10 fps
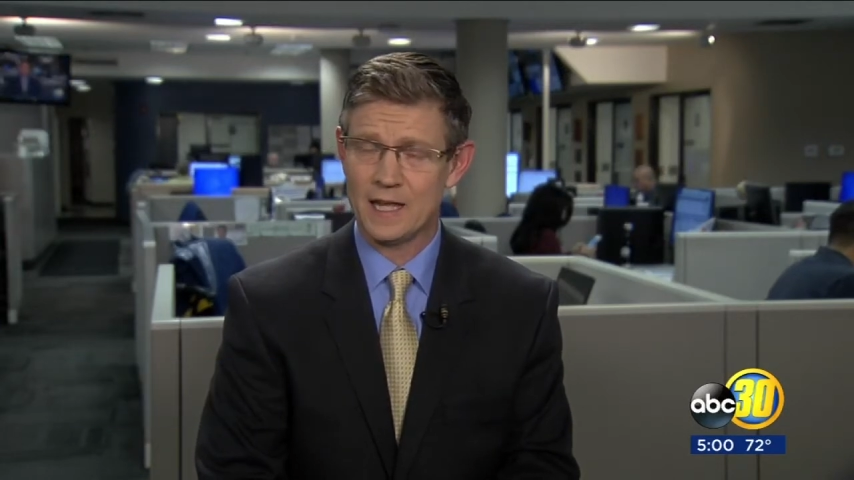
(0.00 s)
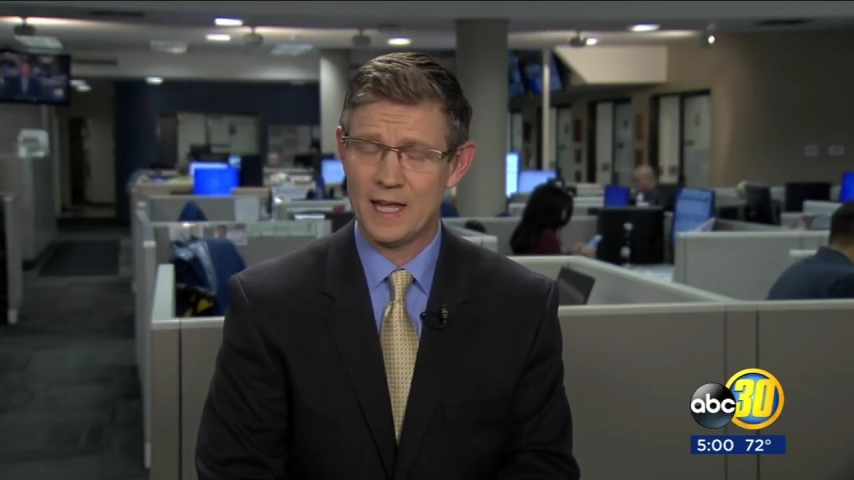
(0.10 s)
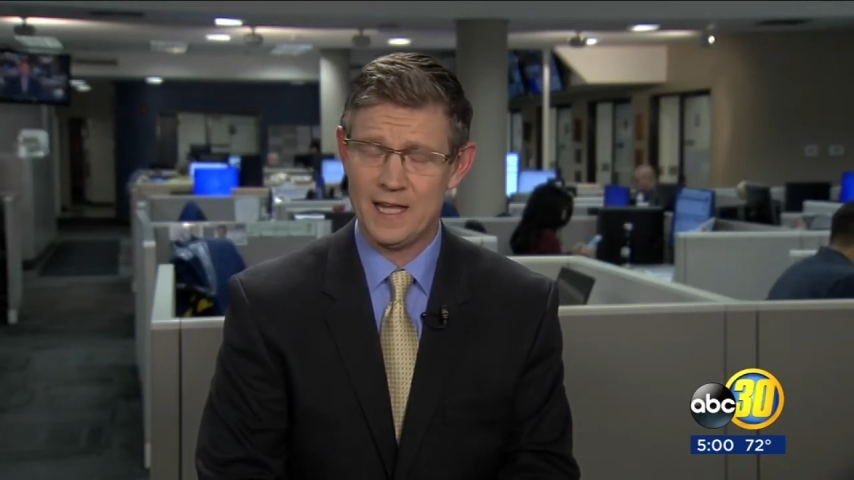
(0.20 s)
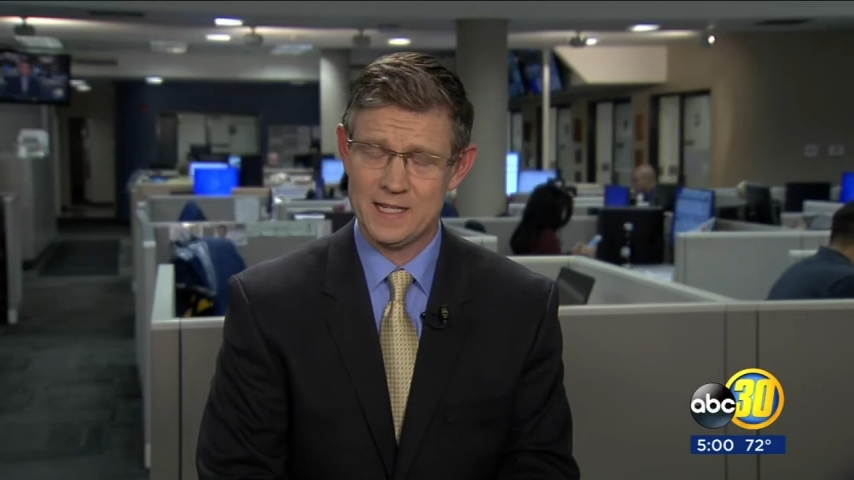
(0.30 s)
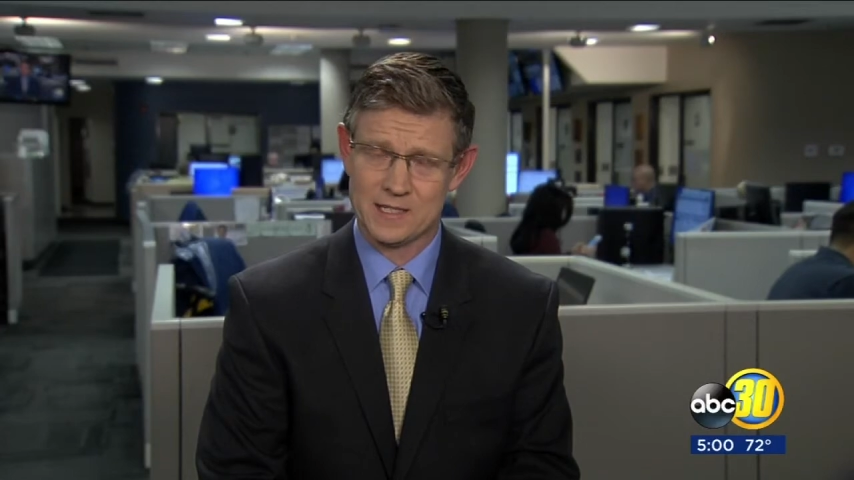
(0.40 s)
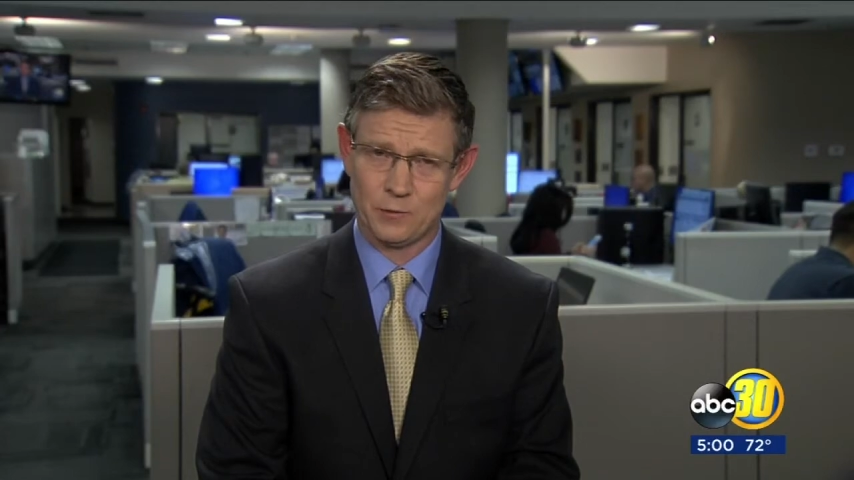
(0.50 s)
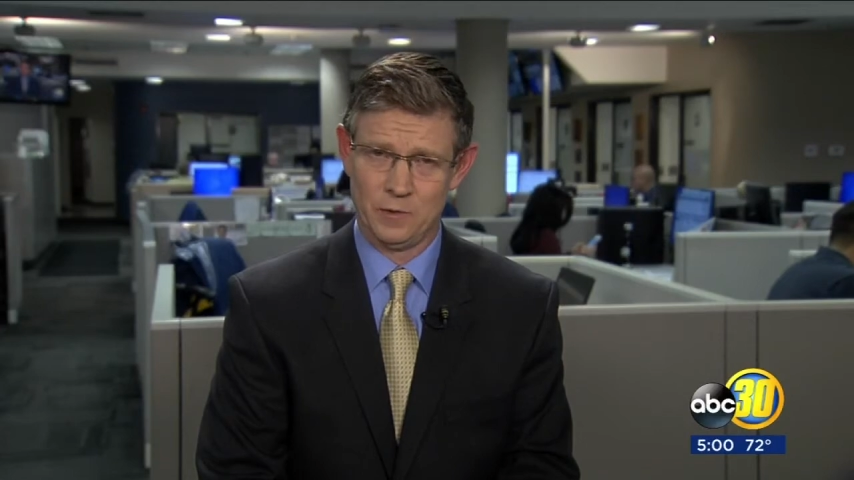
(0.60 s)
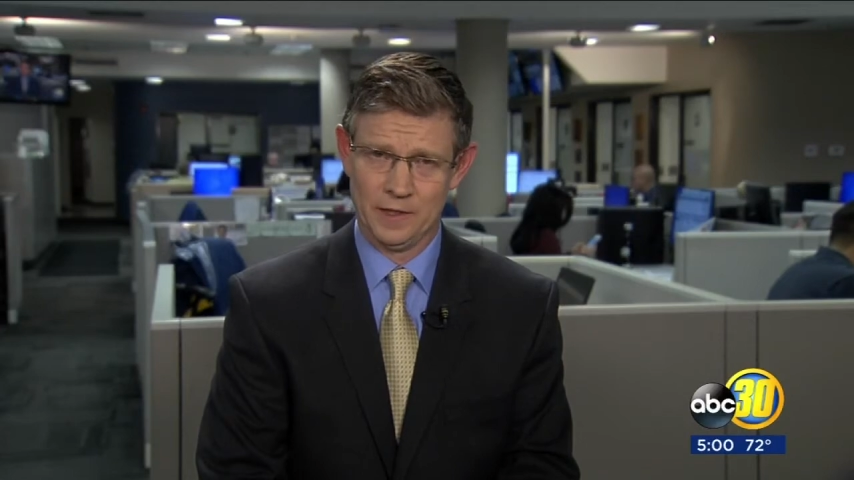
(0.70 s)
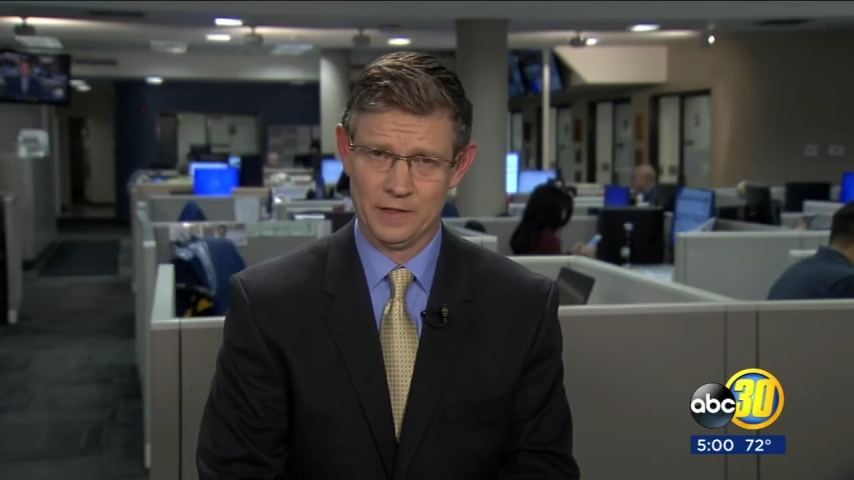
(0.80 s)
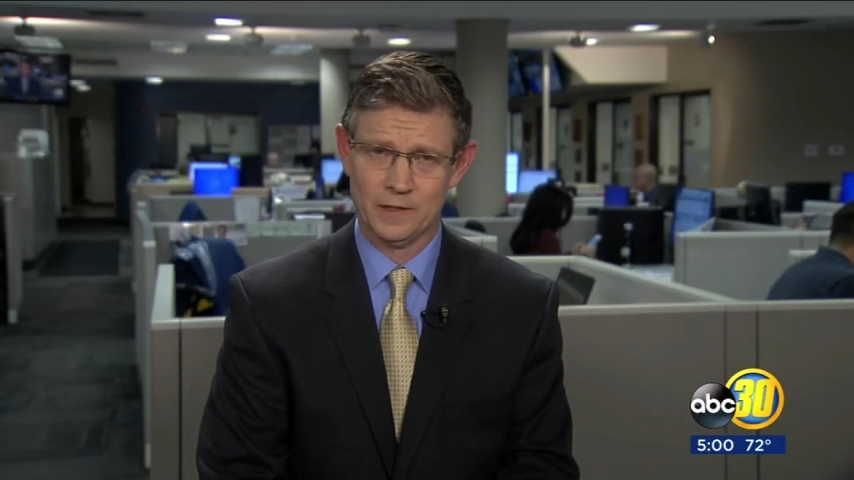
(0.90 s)
he's the
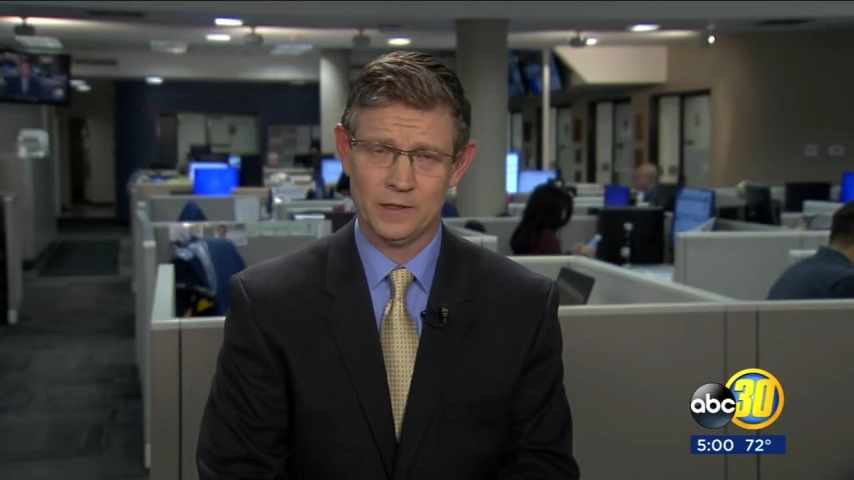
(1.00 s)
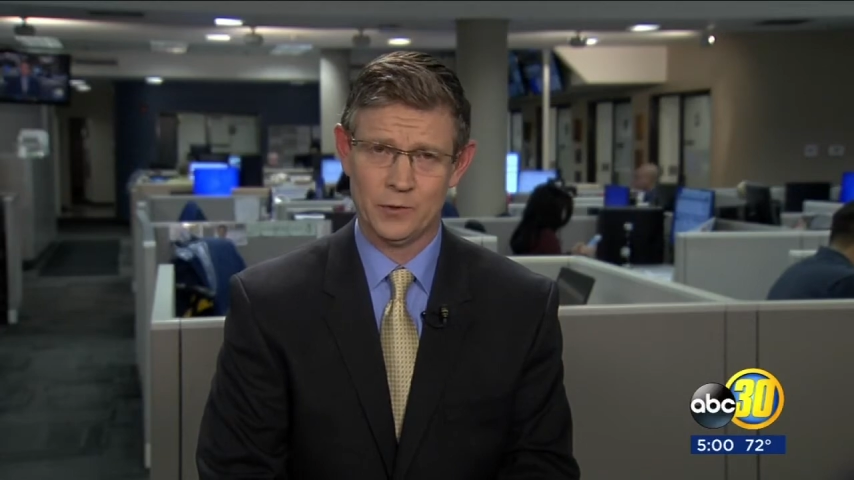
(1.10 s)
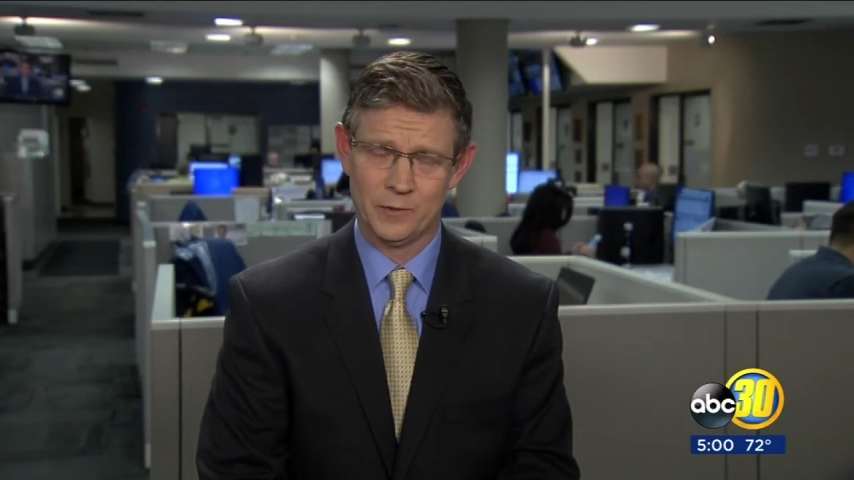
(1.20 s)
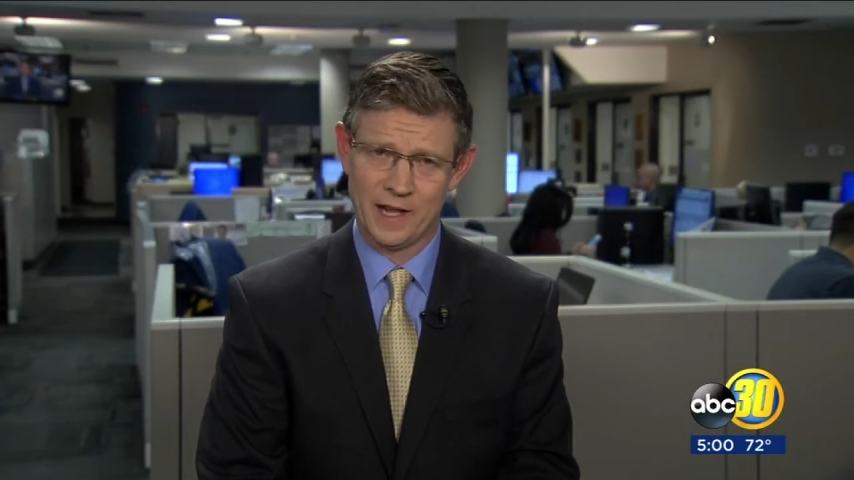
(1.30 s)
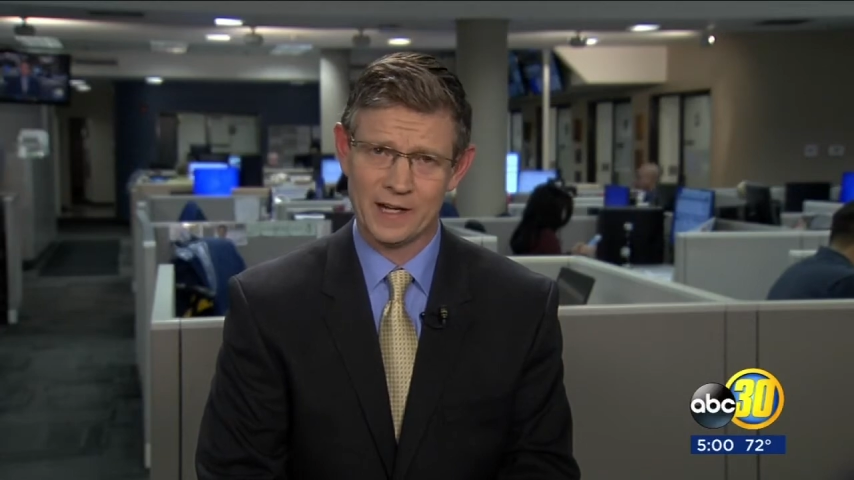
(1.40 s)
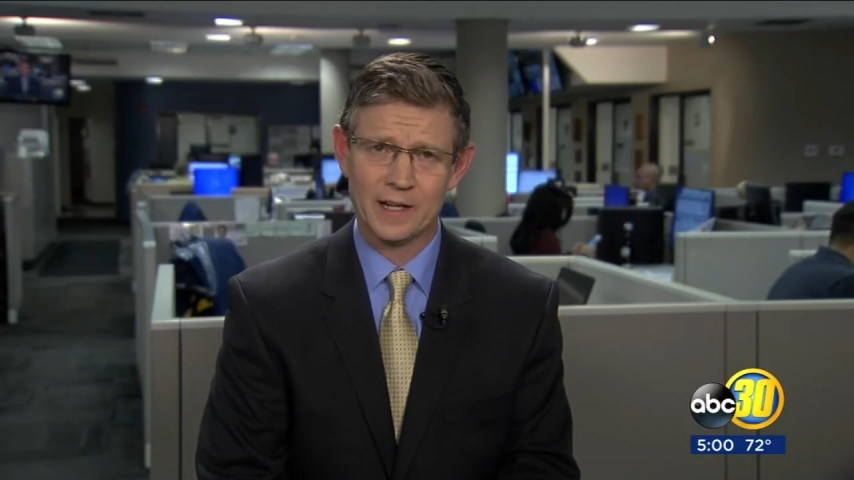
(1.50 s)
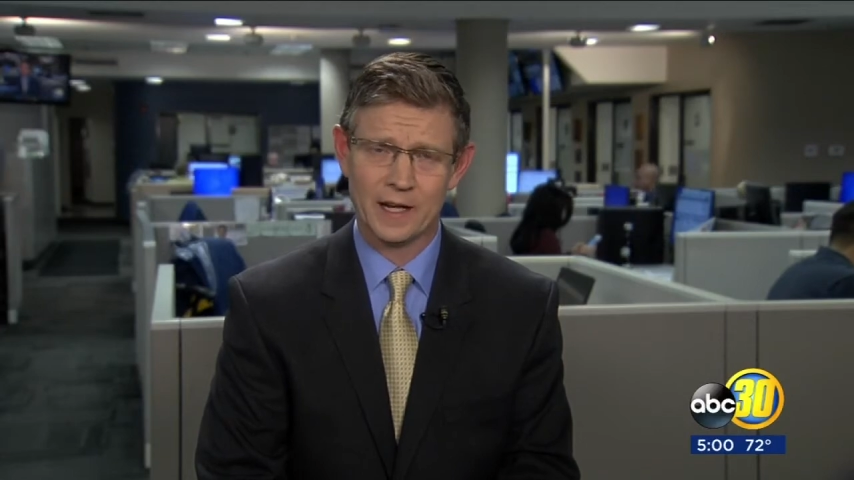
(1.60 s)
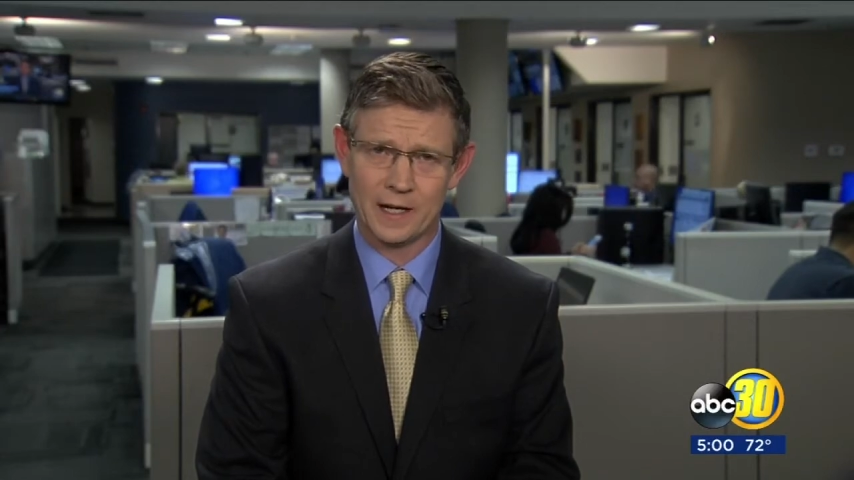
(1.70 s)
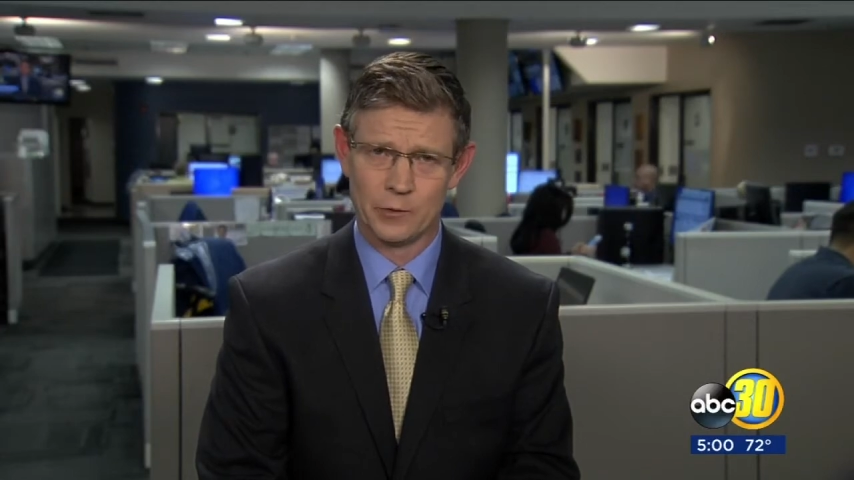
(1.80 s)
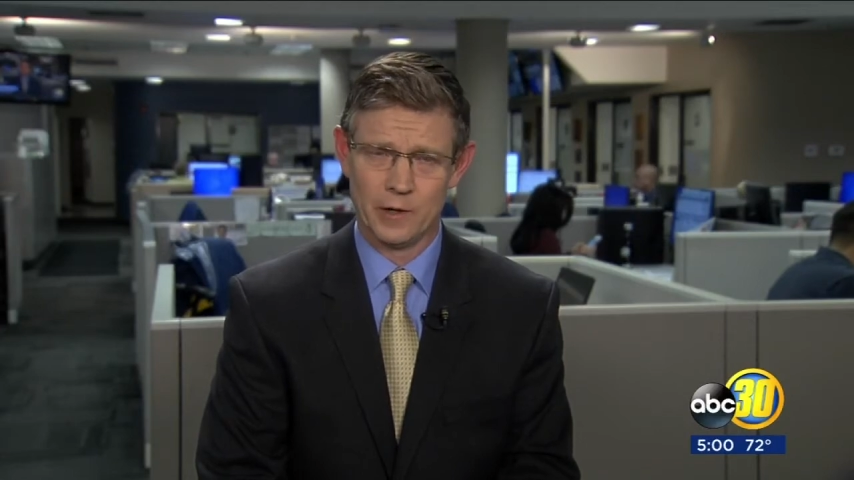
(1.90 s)
one who needed a
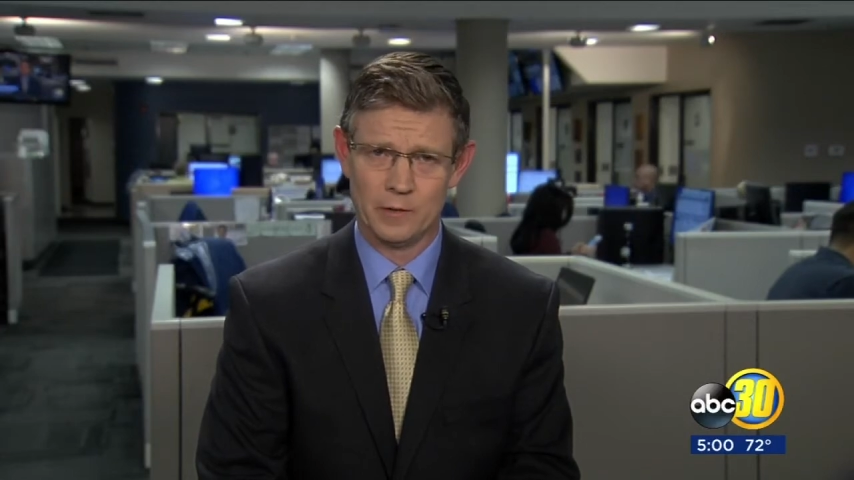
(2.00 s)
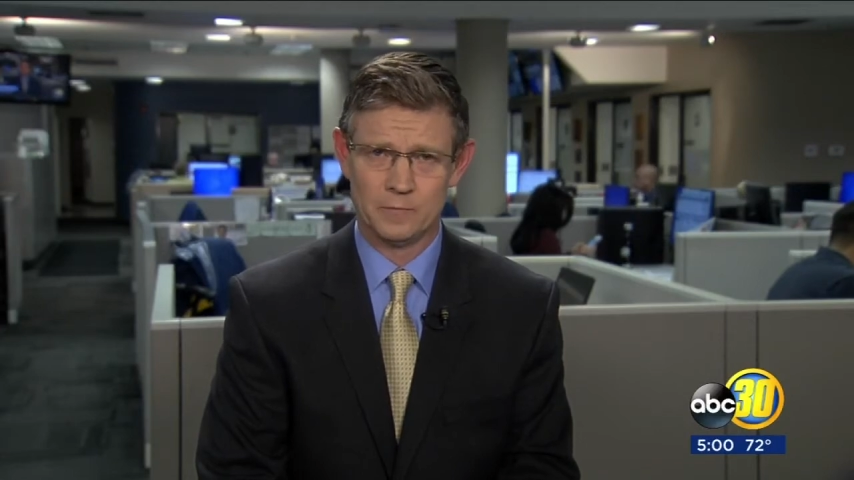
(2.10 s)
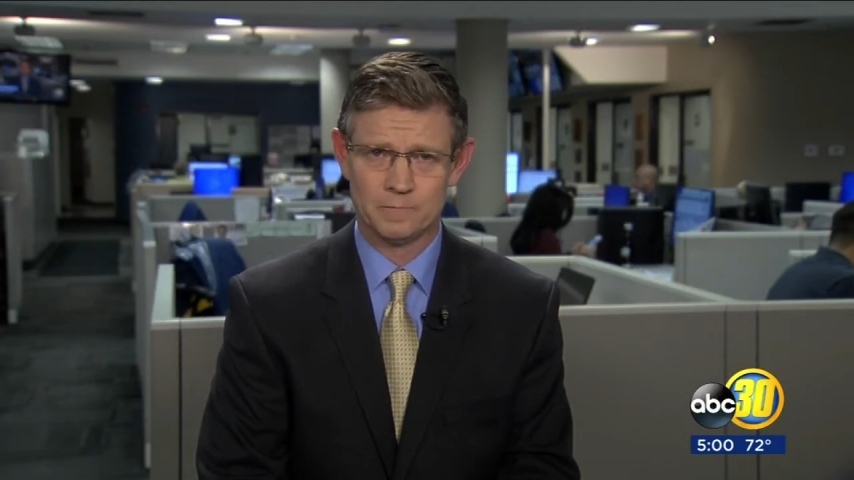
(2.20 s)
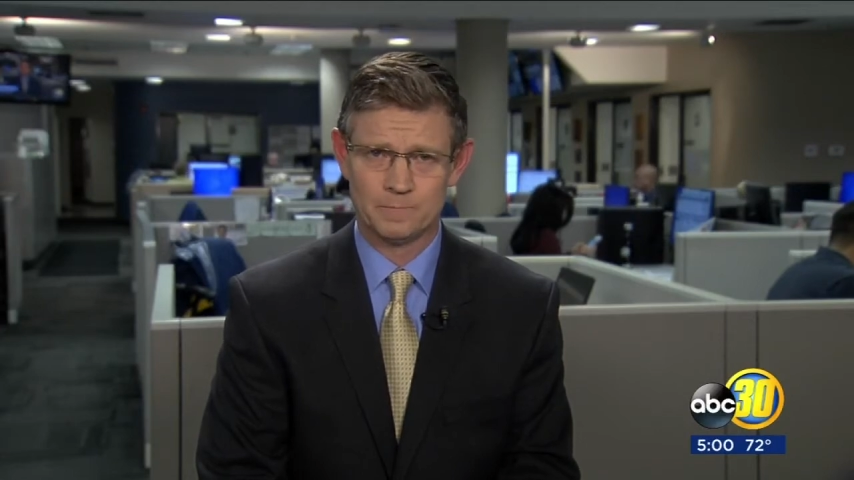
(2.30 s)
hero.